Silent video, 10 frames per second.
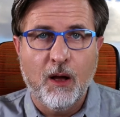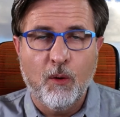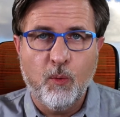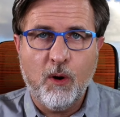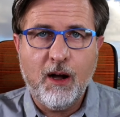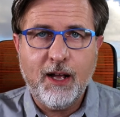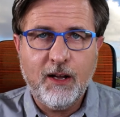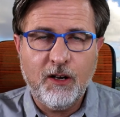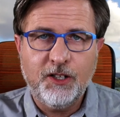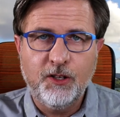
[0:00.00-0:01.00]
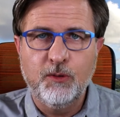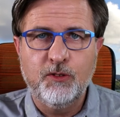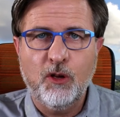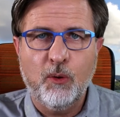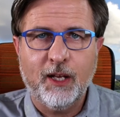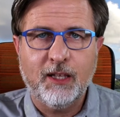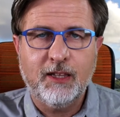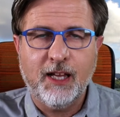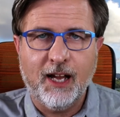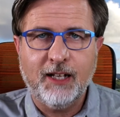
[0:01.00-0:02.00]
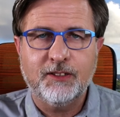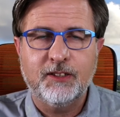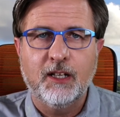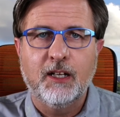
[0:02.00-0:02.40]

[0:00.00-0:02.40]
why are you doing that?